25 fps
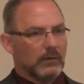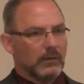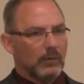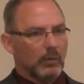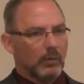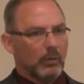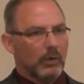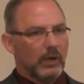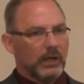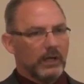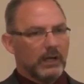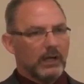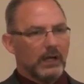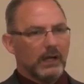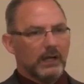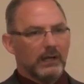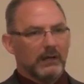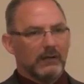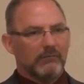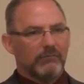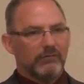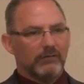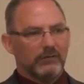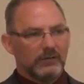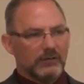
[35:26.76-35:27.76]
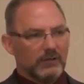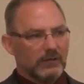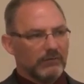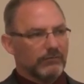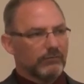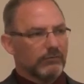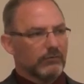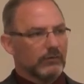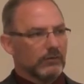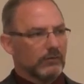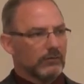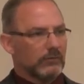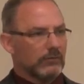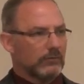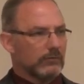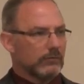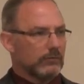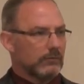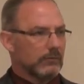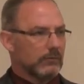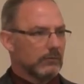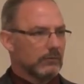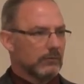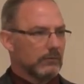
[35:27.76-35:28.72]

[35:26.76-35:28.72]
What kind of a difference